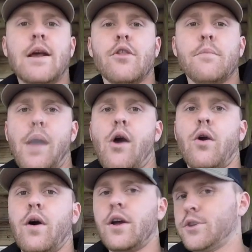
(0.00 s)
done with a
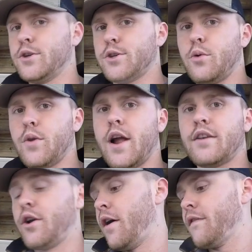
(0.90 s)
power washer. So we're going
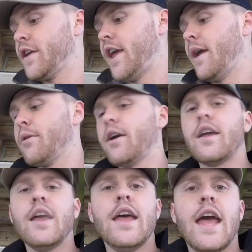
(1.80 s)
to turn off the
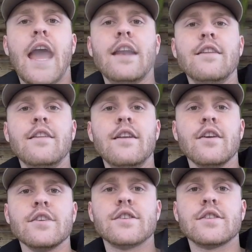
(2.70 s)
camera, head to the
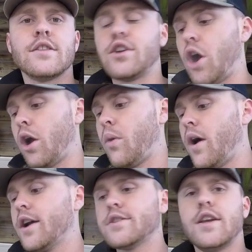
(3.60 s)
nearest car
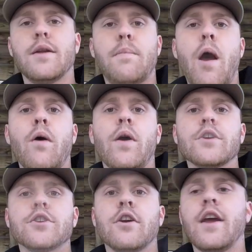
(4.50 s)
wash, get a power
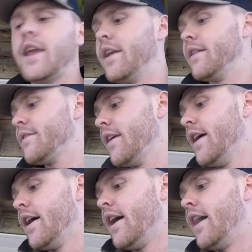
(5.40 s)
wash in our hands,
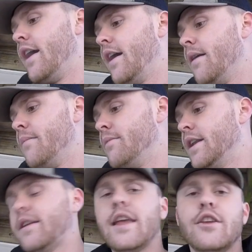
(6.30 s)

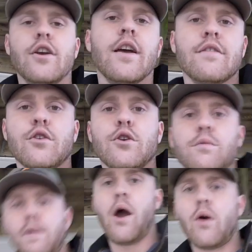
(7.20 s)
and take you guys
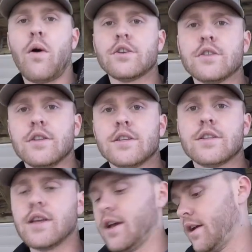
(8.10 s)
through power washing
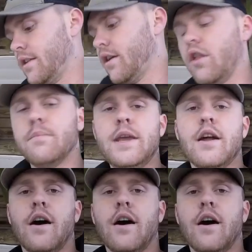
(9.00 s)
this all the meat off.